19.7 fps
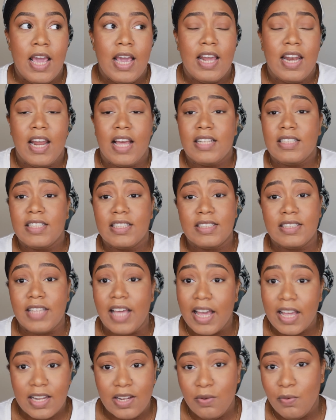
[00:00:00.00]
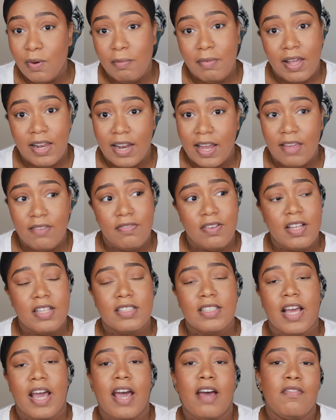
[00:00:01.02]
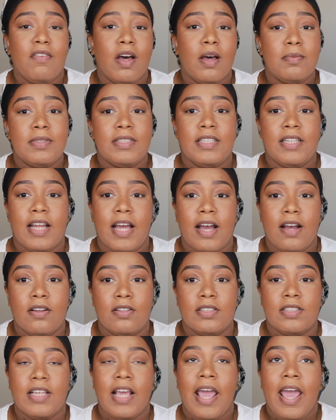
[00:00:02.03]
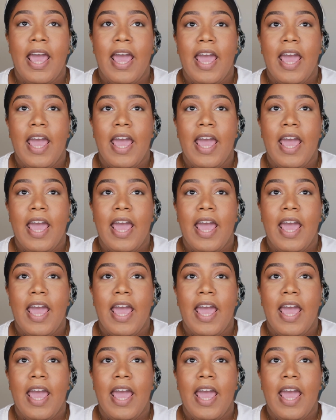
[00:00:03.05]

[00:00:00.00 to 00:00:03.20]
And that's exactly what my life is. I have ups and downs.